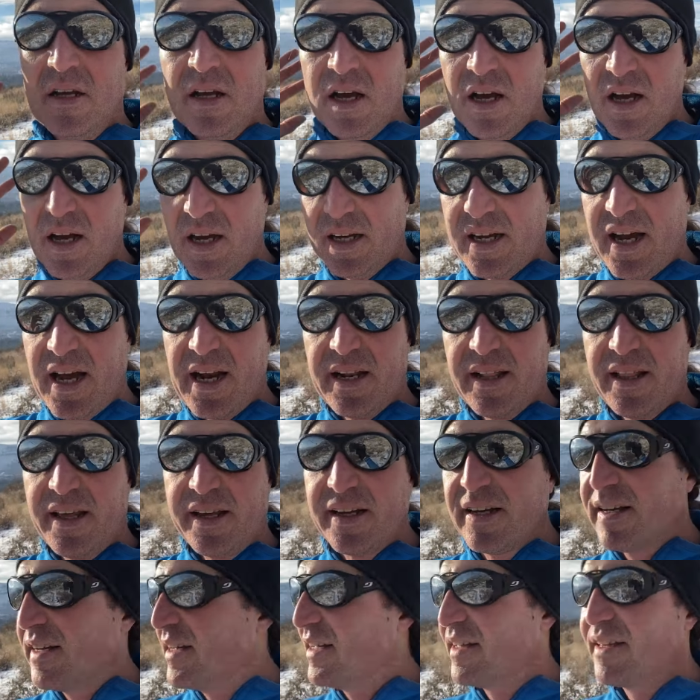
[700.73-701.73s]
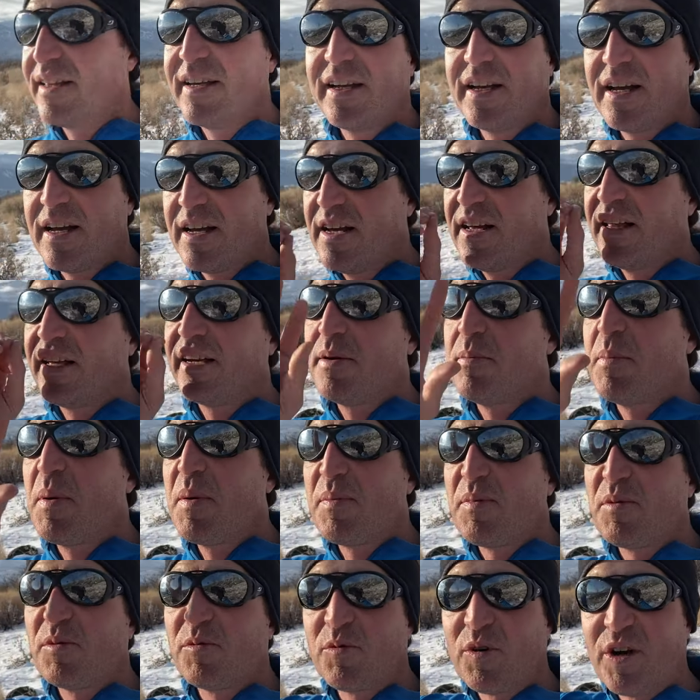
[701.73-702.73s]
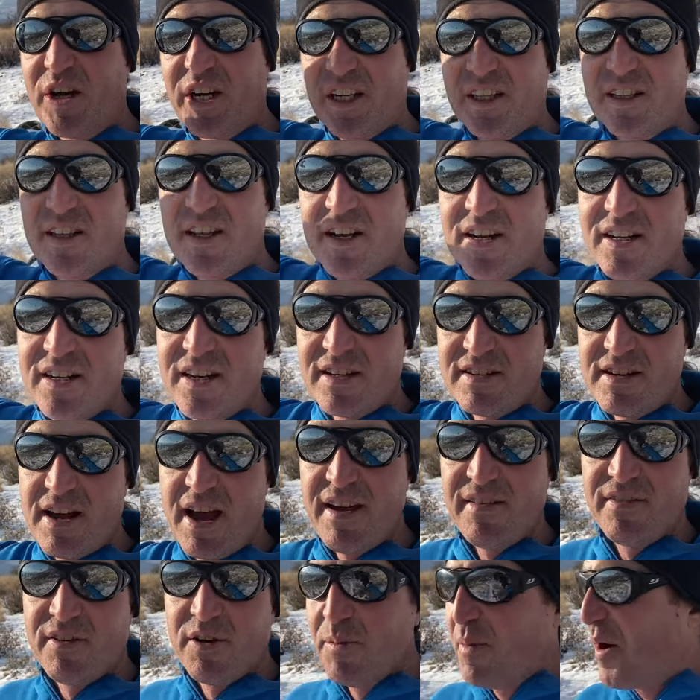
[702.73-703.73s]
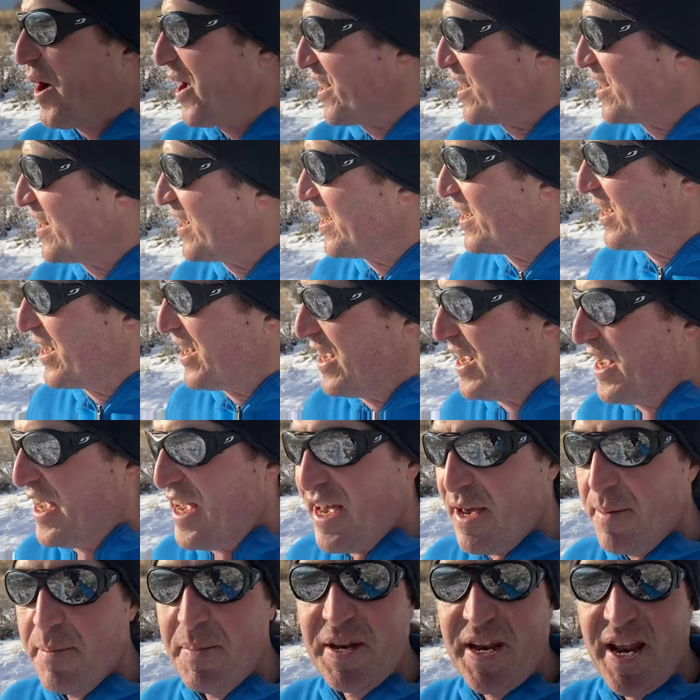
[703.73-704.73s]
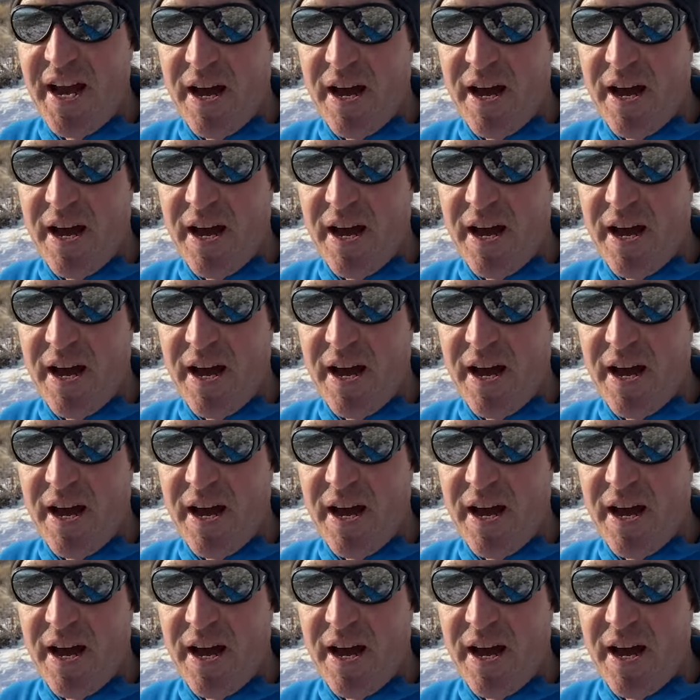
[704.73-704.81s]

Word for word: Uh, kind of like a like a like a bubble ring that a, a diver might emit